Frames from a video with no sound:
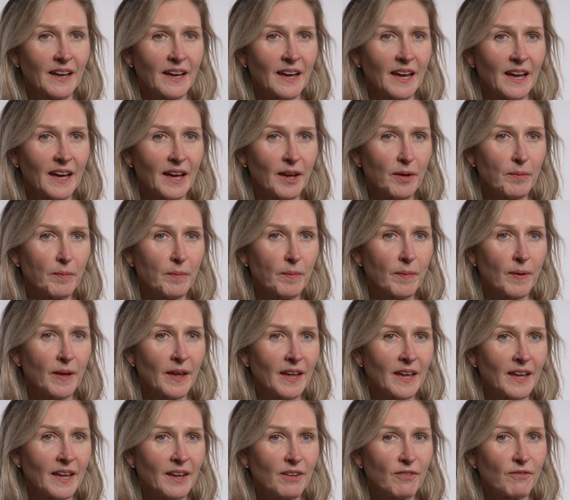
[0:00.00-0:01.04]
Vaginal
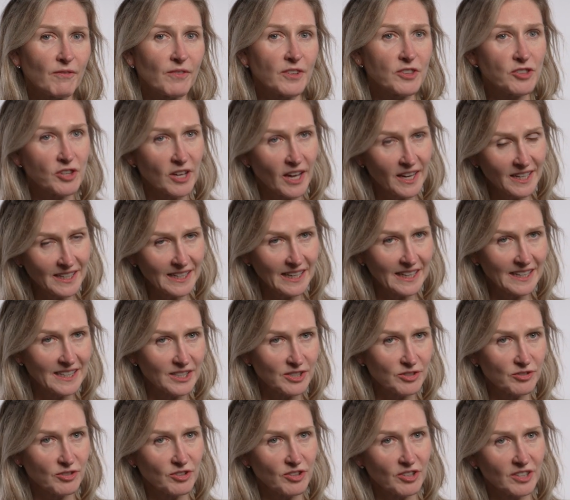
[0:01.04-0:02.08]

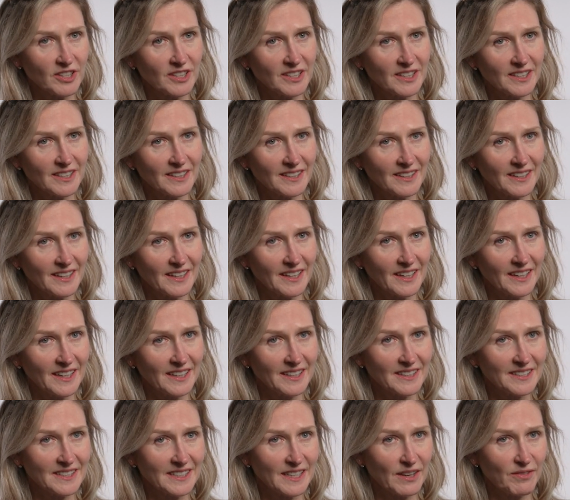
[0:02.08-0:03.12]
estrogen
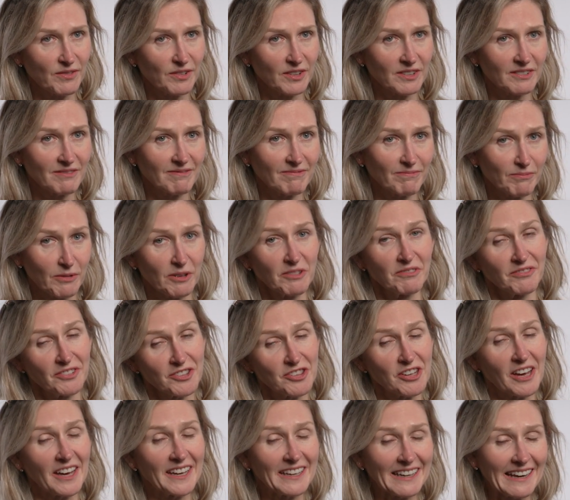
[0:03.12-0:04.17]
is given, well,
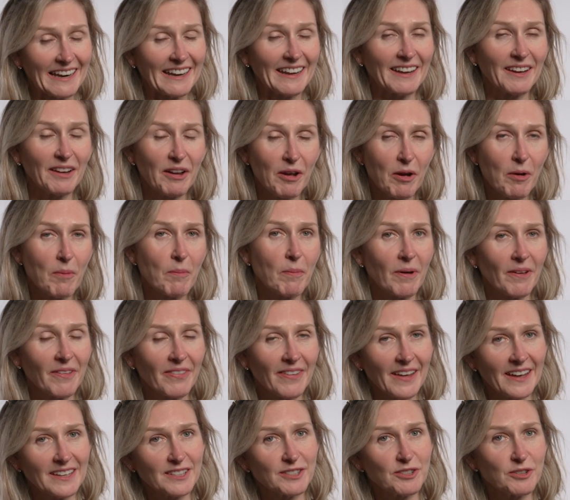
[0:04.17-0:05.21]
vaginally,
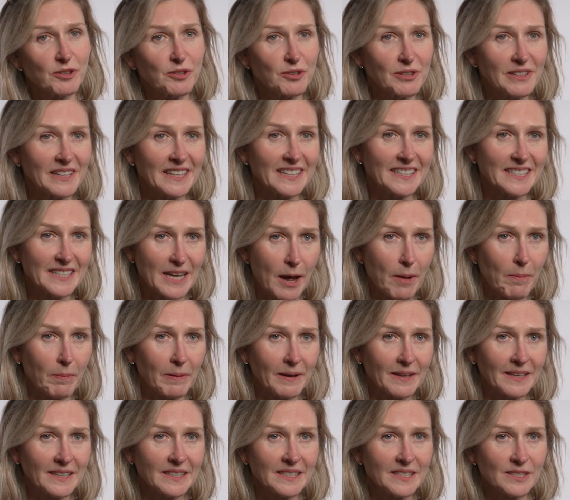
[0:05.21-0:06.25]
but that's usually a
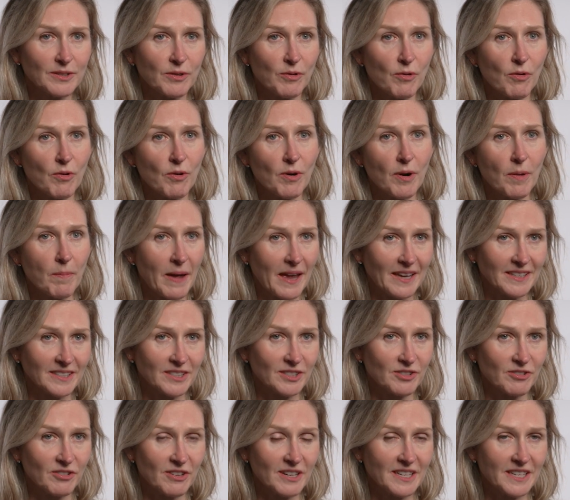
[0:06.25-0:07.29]
tablet or a
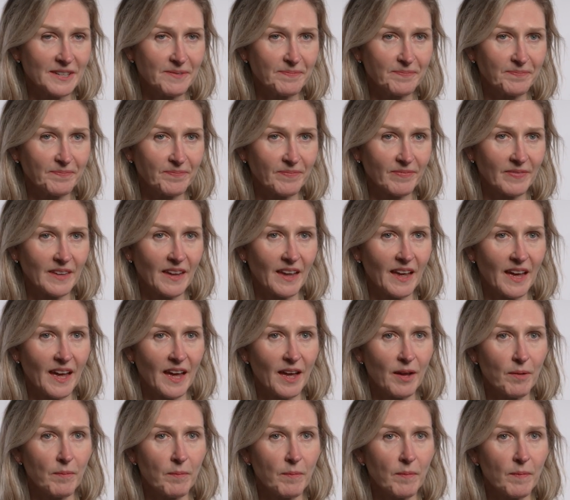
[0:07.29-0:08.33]
pessary
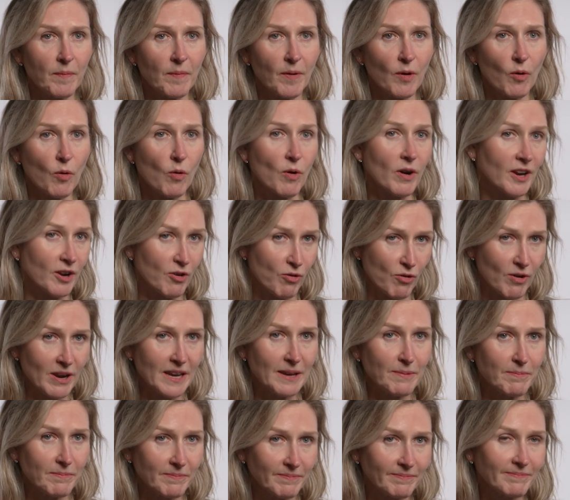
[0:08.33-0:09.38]
or a
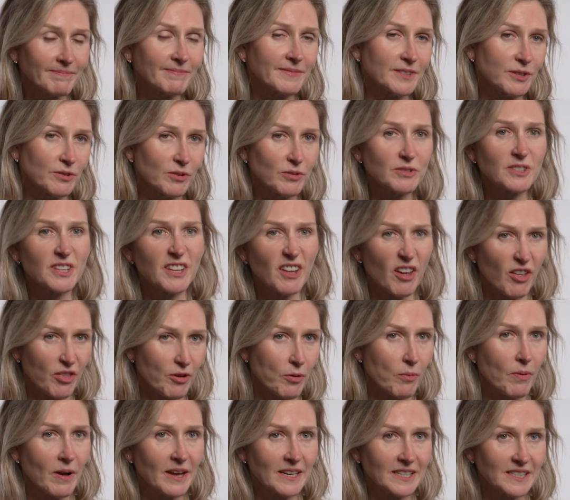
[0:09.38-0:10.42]
cream. So those are the
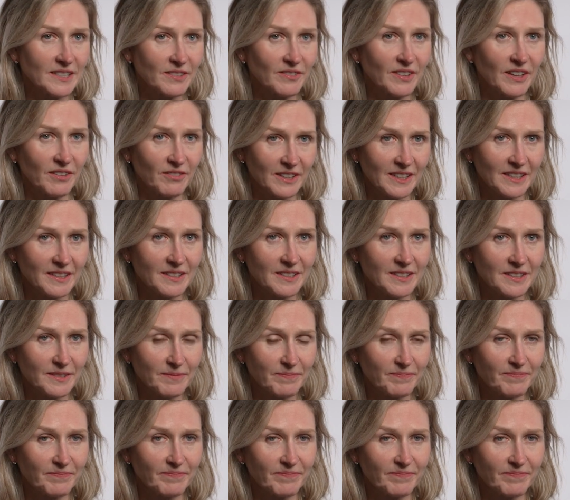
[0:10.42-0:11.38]
other ways of giving it.